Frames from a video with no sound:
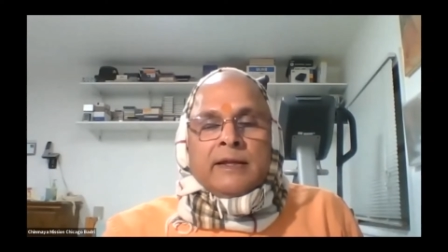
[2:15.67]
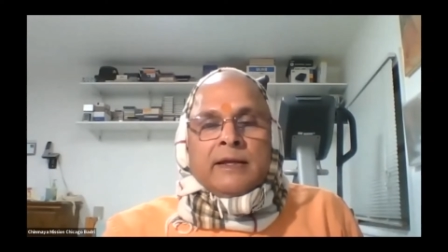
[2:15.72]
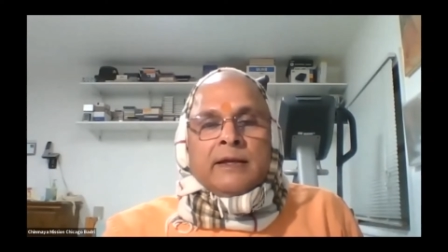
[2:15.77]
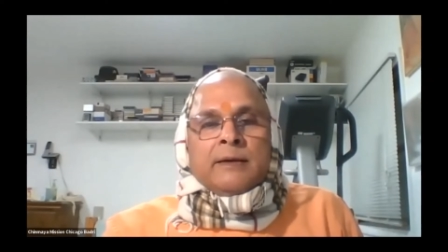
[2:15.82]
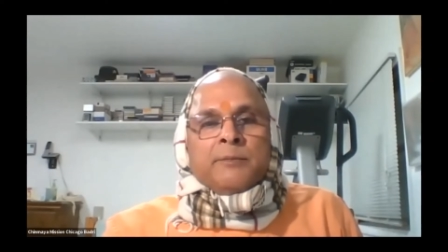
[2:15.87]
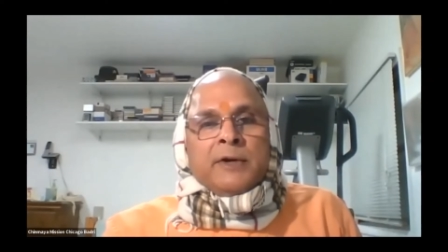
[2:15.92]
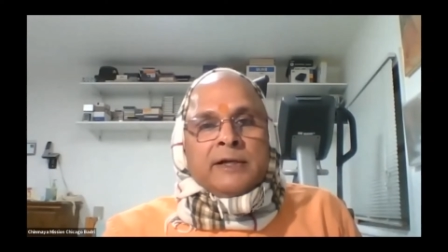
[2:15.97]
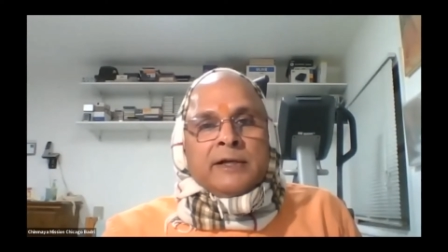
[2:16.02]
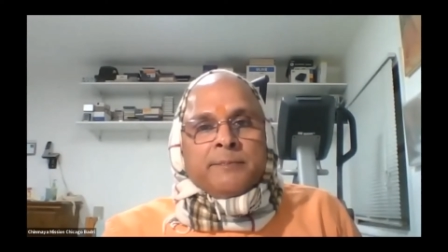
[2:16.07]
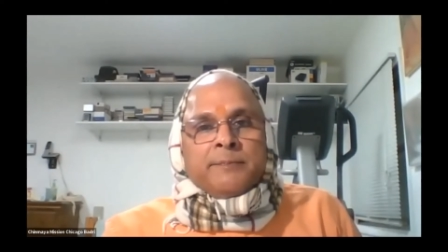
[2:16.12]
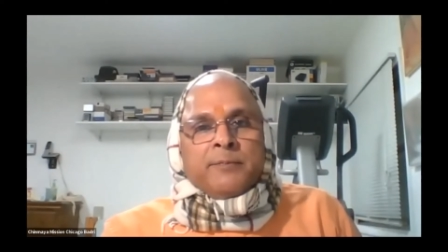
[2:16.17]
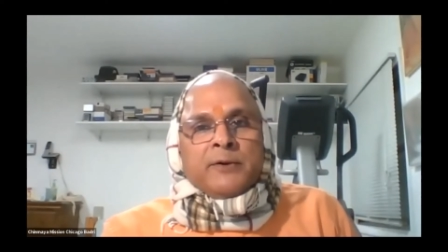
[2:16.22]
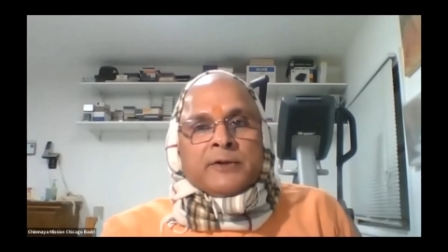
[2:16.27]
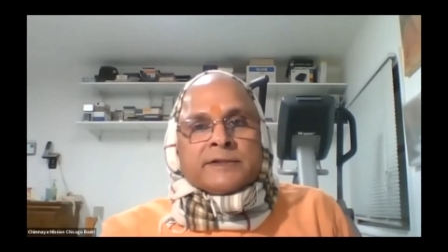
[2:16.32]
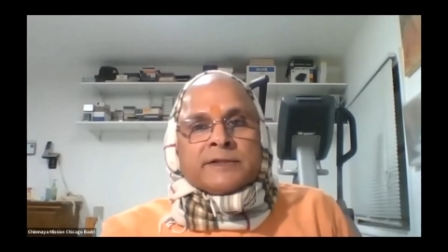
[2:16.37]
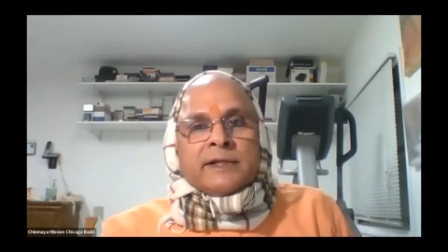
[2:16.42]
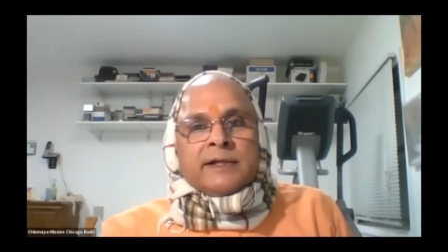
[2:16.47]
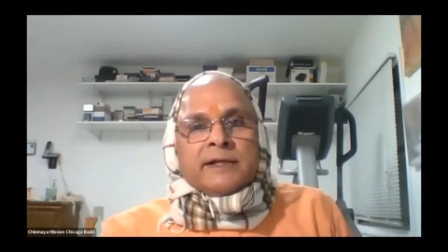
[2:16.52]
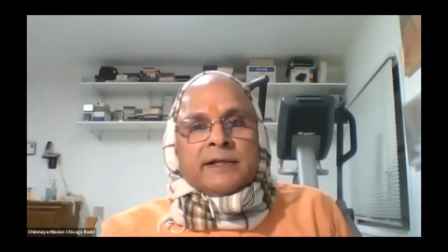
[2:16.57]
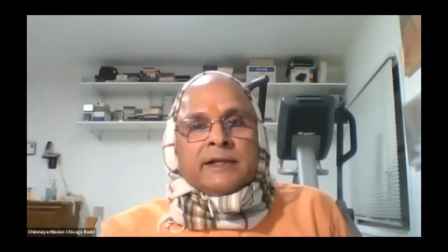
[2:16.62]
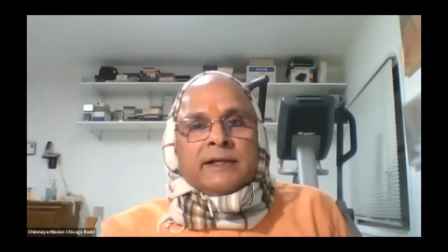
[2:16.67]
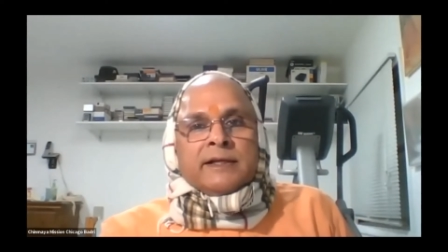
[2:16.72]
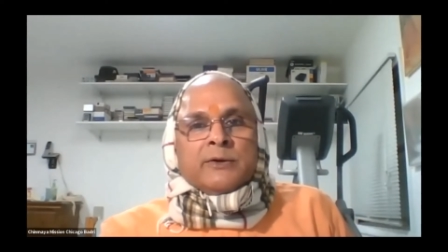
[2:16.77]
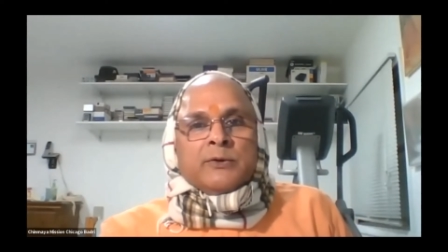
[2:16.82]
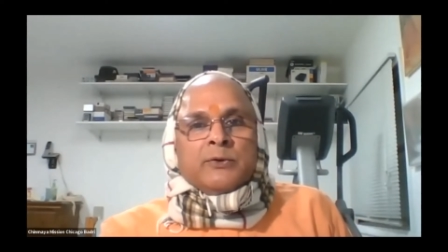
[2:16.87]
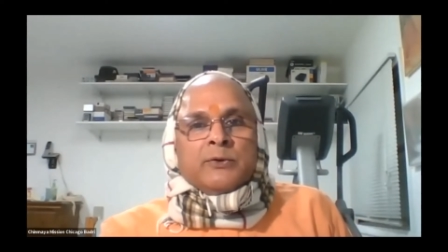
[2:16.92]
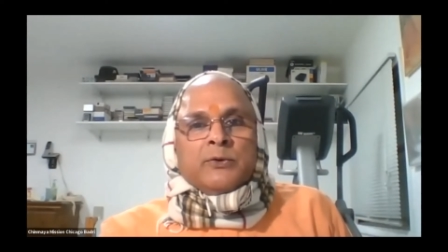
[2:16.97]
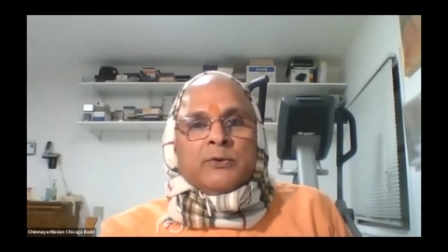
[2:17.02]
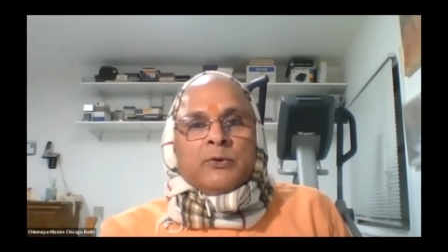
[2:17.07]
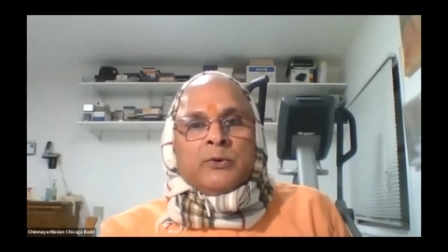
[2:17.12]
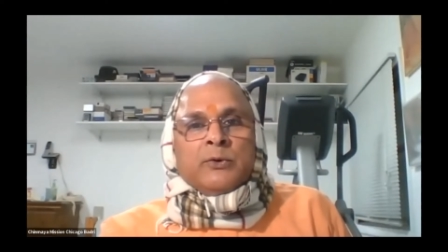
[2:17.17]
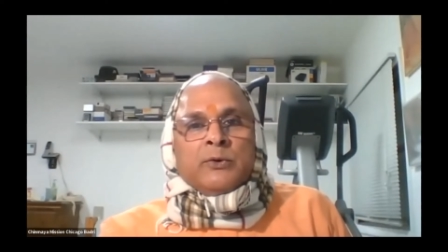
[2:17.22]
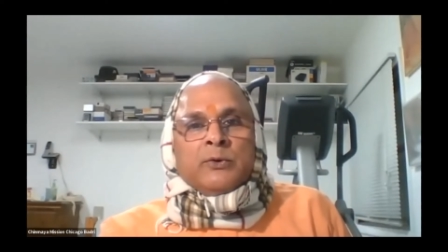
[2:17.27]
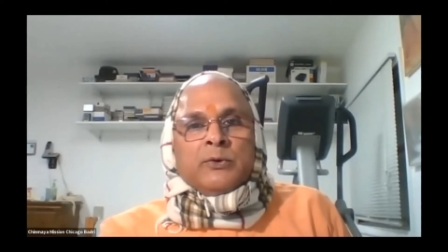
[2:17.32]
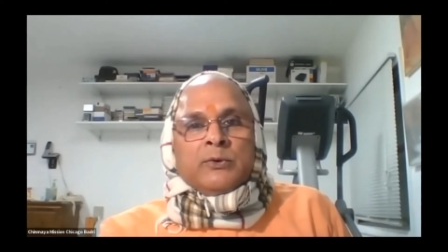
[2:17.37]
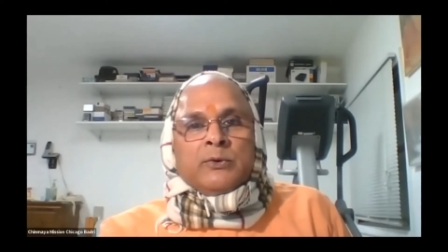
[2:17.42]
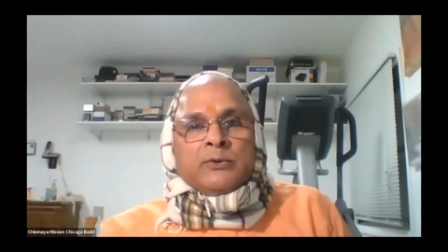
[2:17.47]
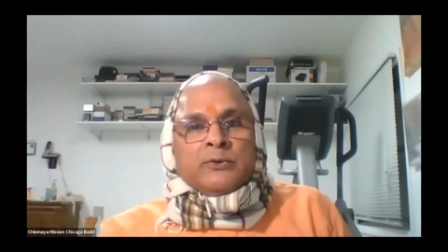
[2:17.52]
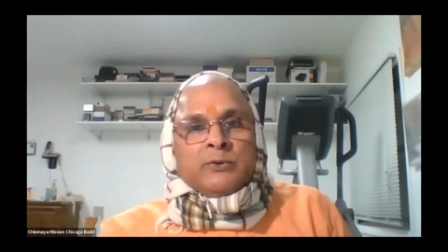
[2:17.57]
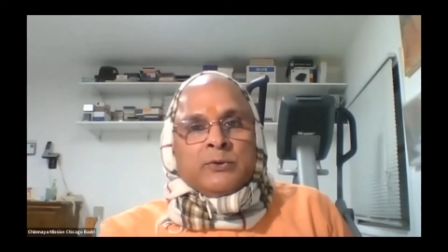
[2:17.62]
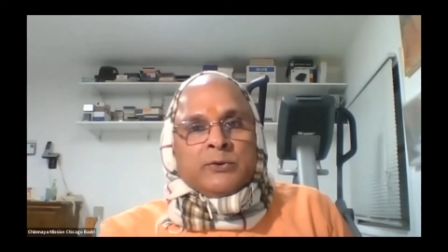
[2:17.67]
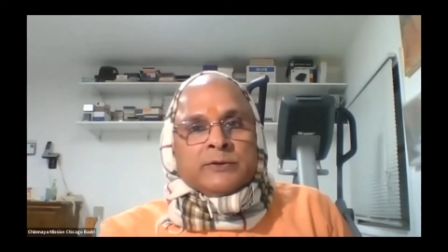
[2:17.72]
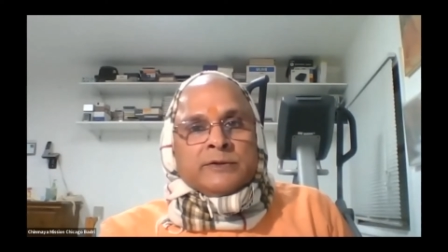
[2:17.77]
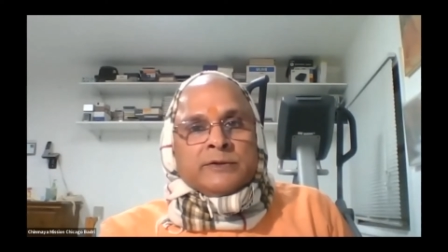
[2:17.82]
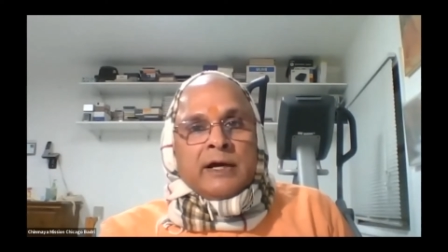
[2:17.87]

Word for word: But a person who knows